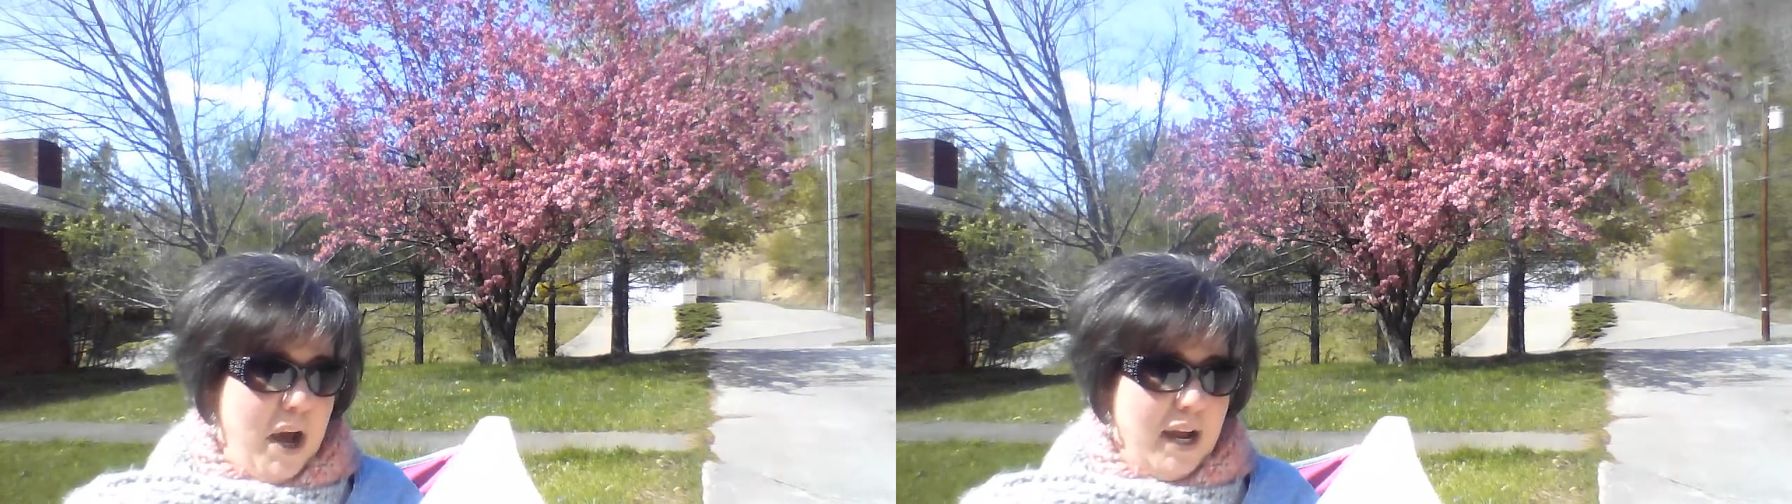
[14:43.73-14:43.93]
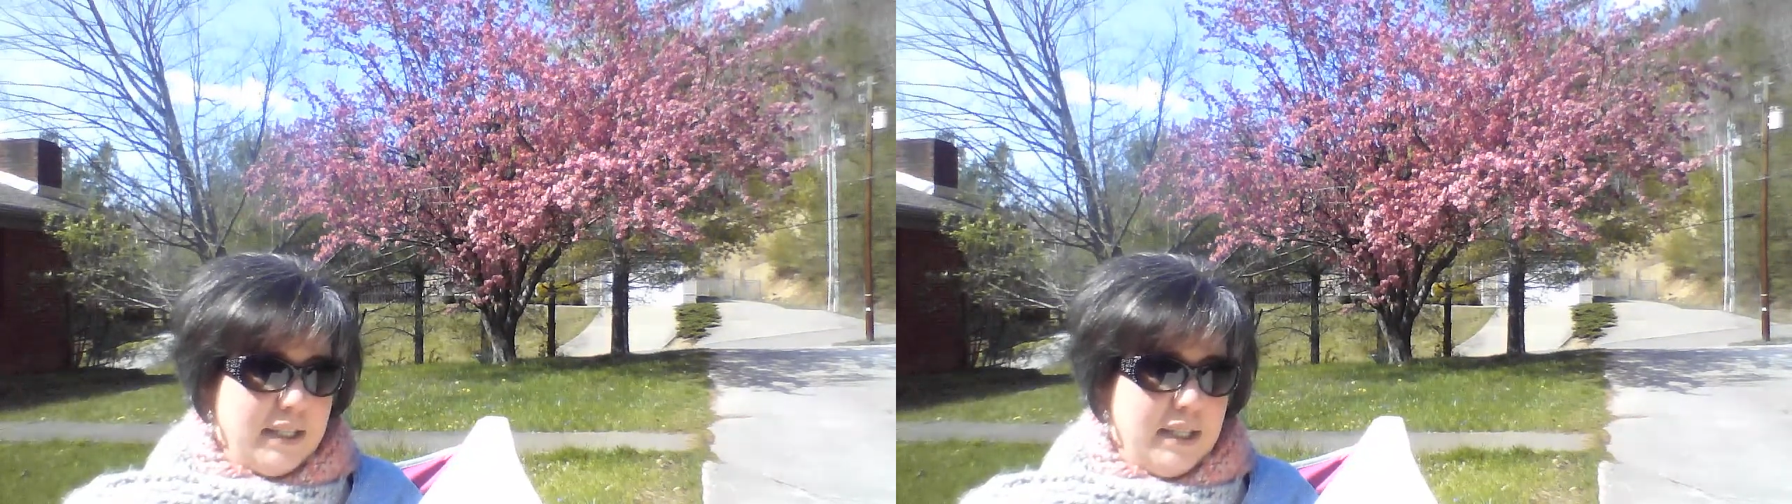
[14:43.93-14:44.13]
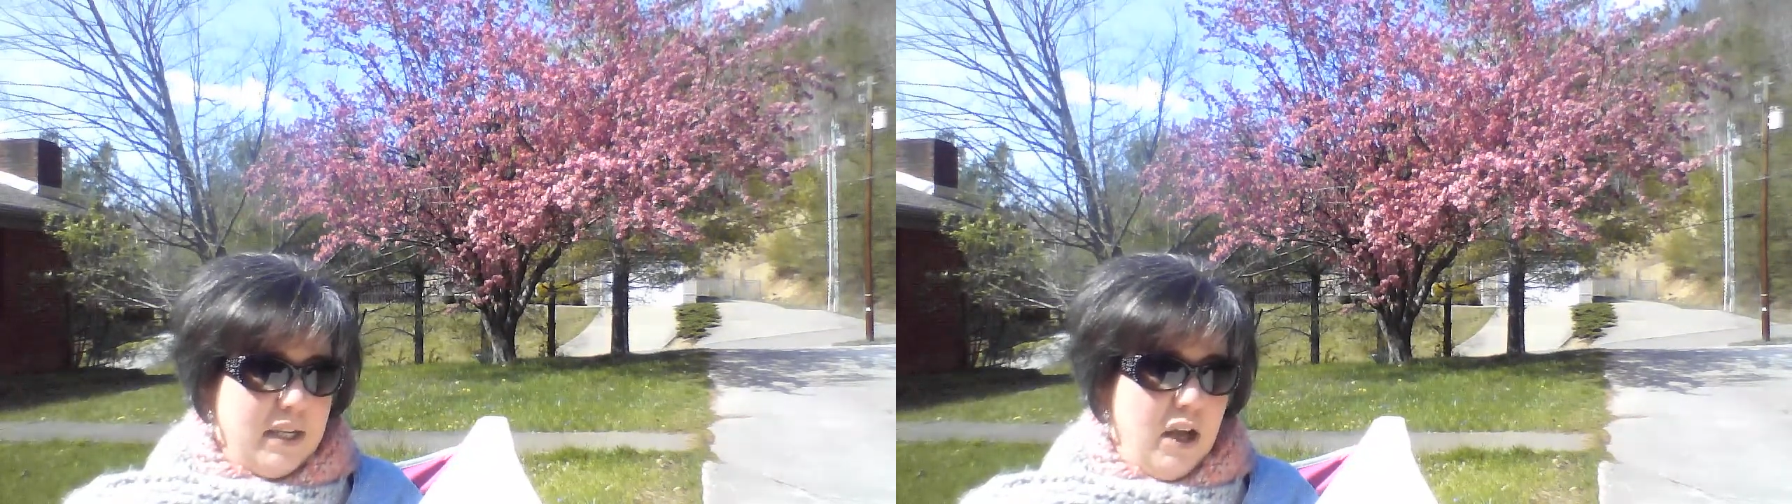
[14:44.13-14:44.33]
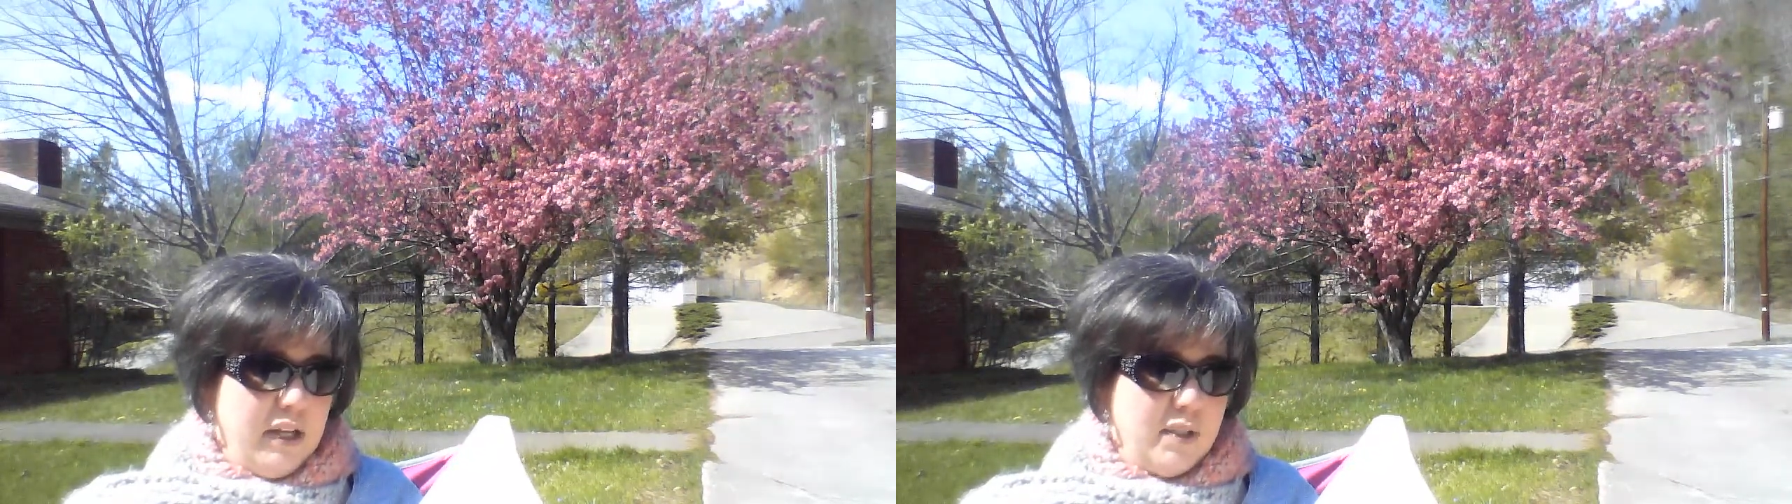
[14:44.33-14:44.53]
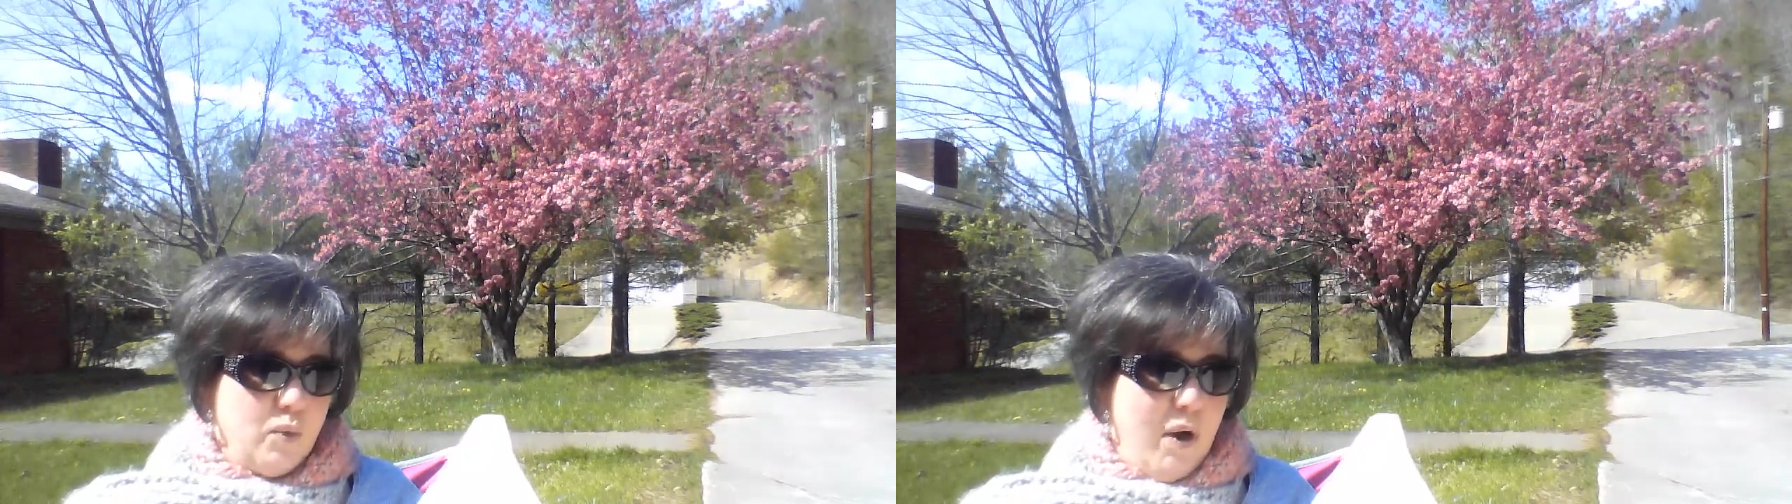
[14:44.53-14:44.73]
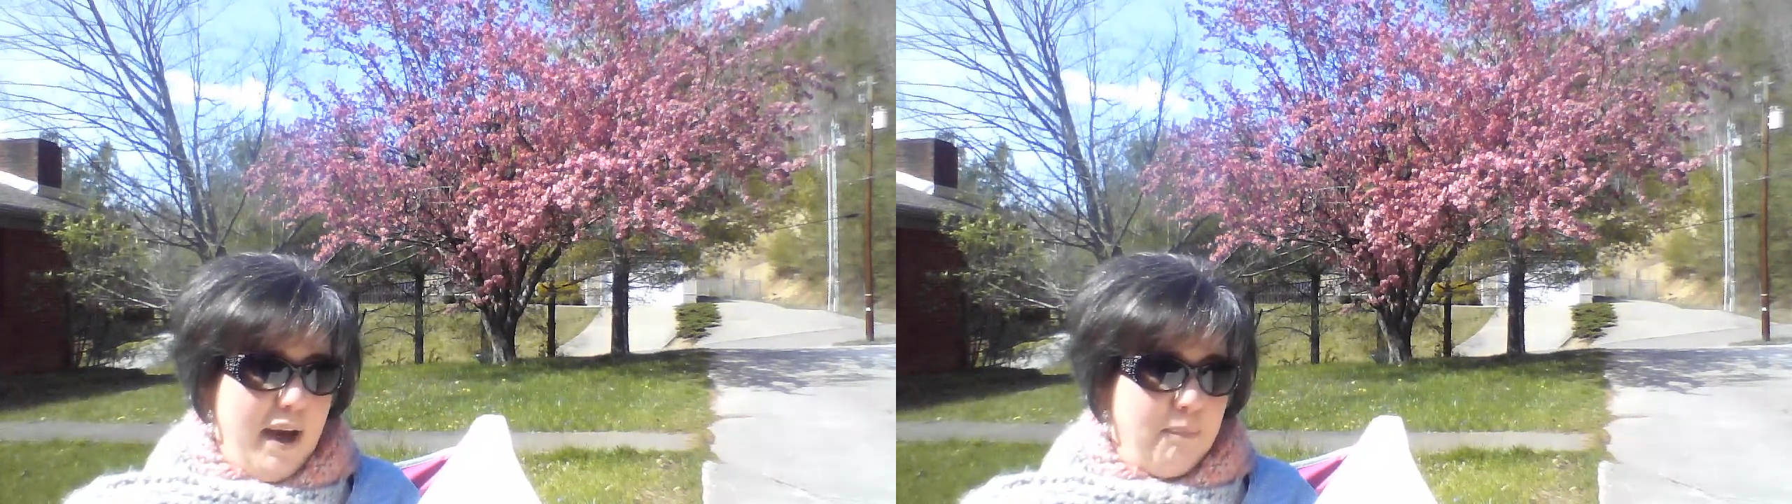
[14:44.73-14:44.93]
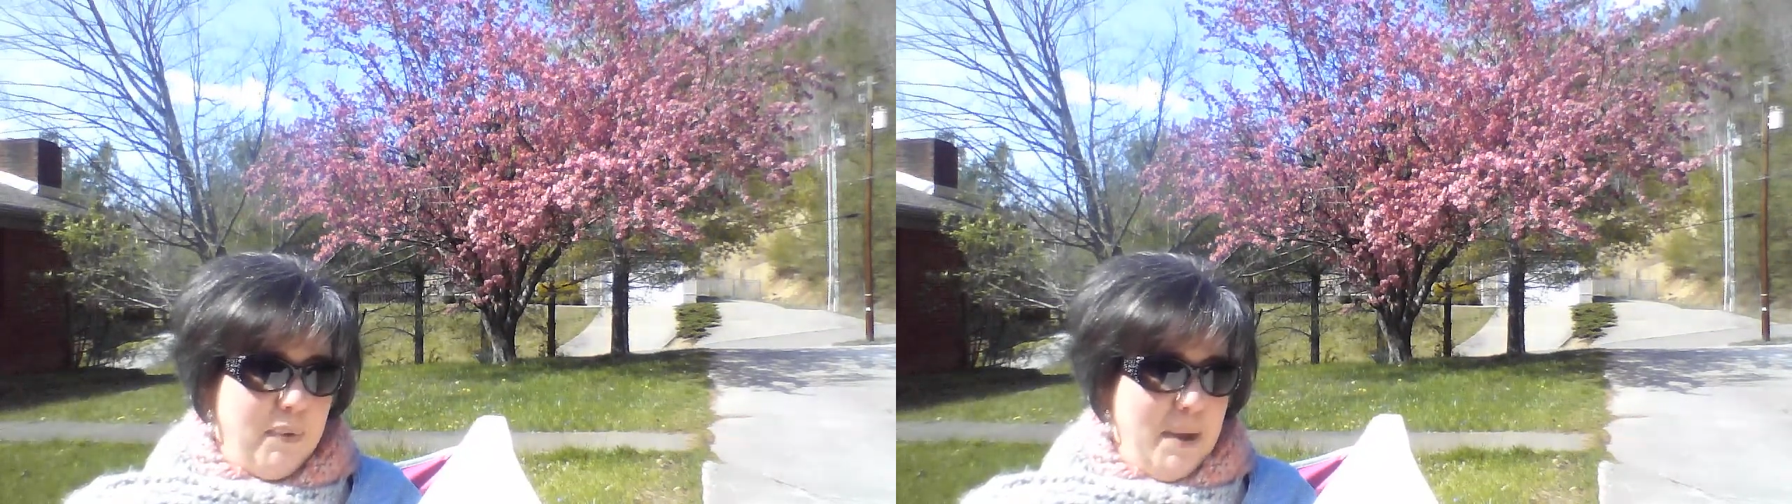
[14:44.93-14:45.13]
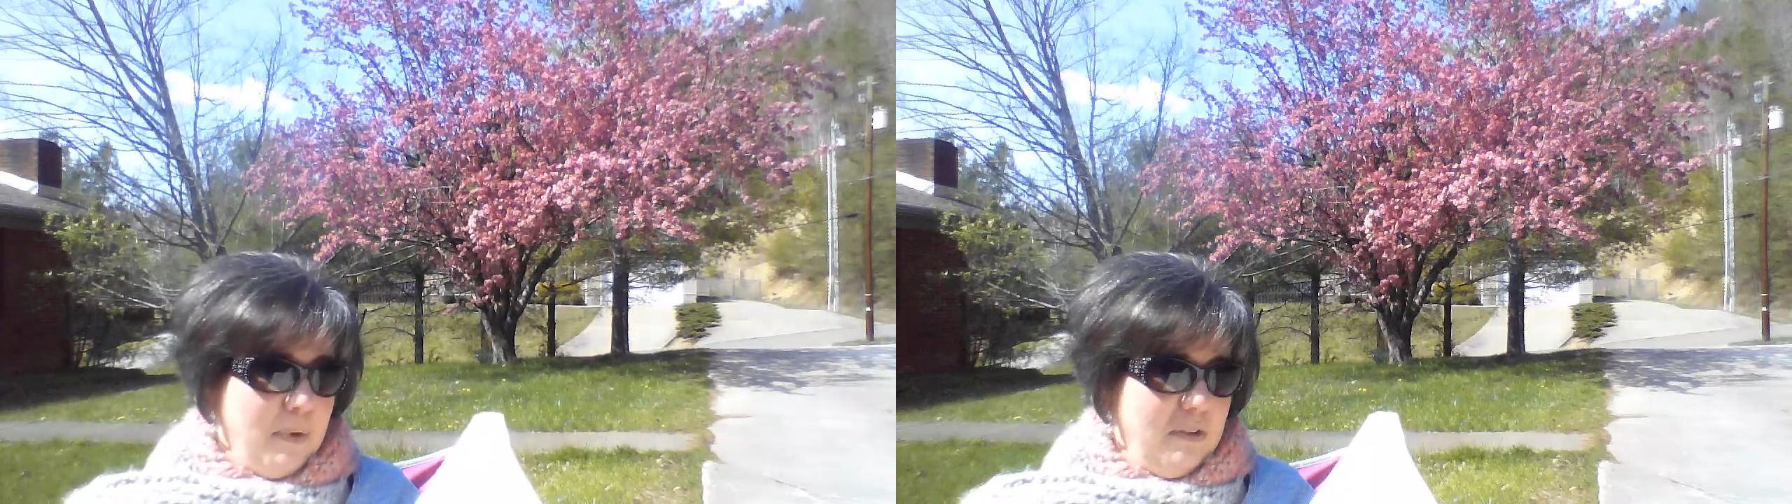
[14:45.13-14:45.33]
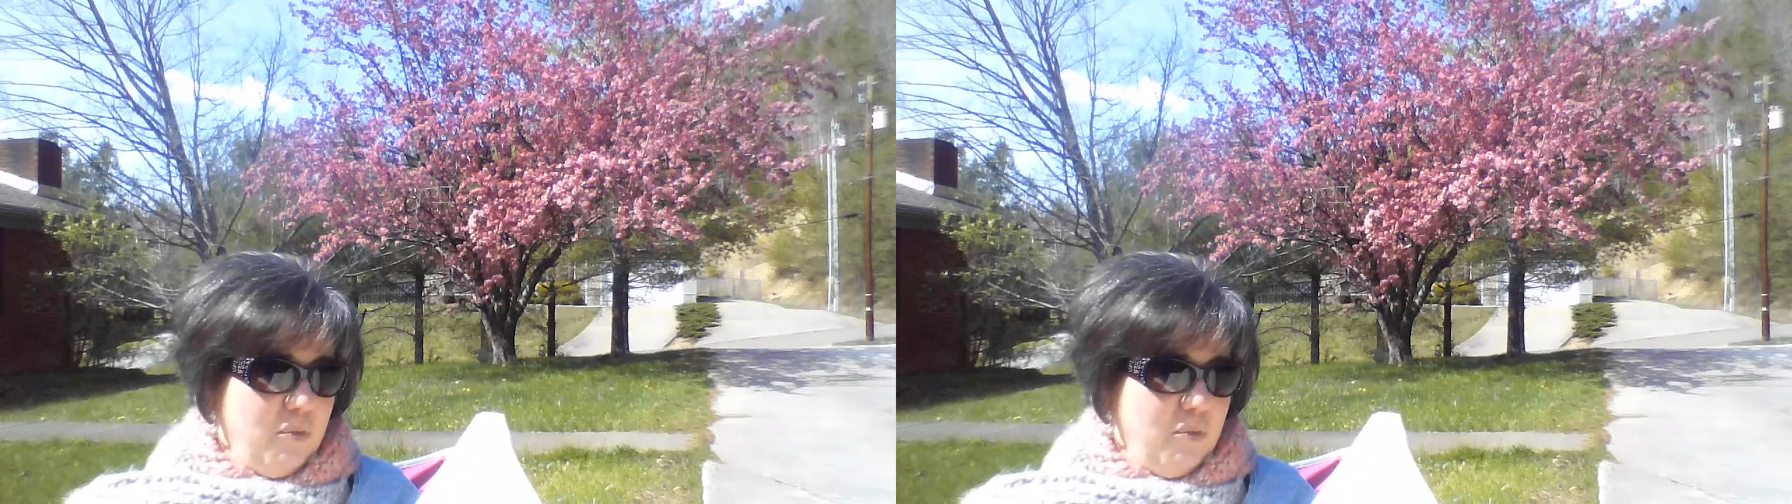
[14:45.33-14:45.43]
Bacchus and all his wild people